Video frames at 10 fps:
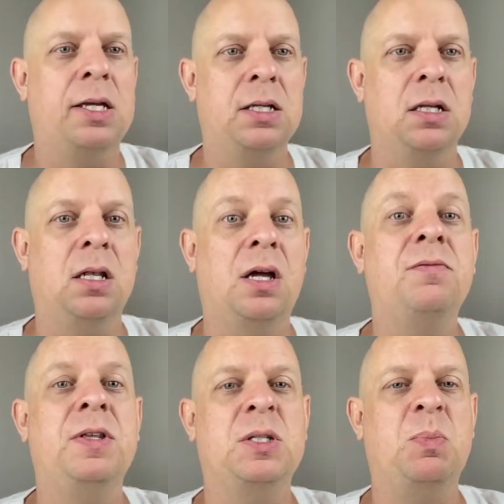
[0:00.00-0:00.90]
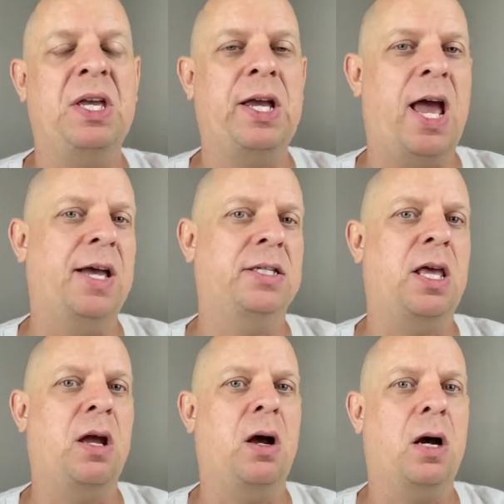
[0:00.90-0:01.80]
love this being as they
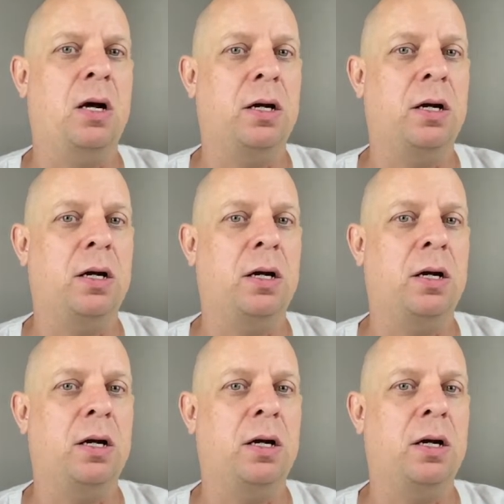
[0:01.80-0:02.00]
are,